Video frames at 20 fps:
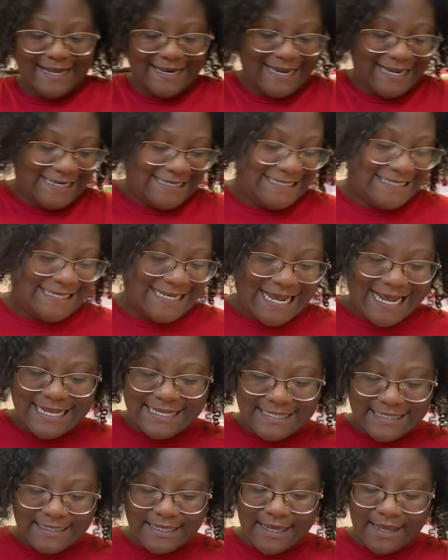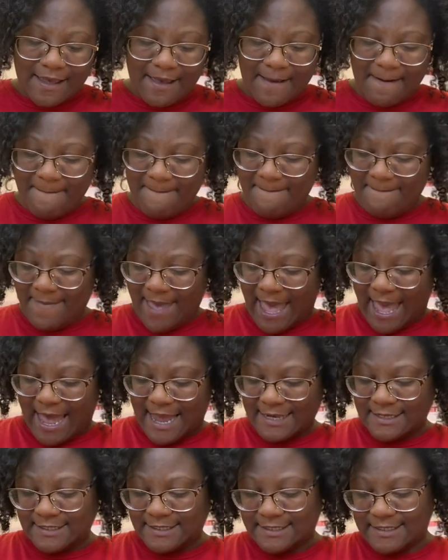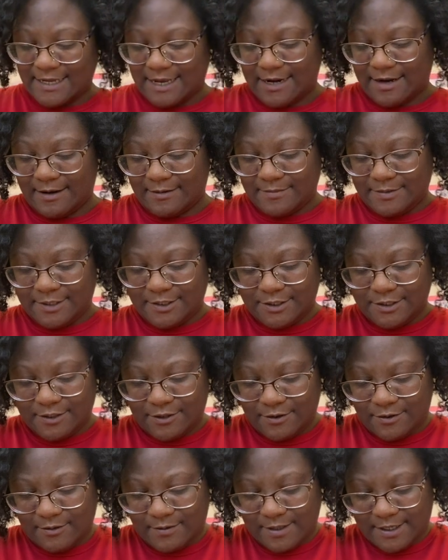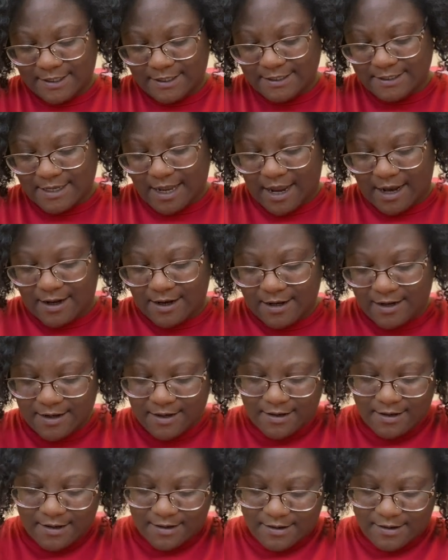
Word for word: a desk mat, and I'm so excited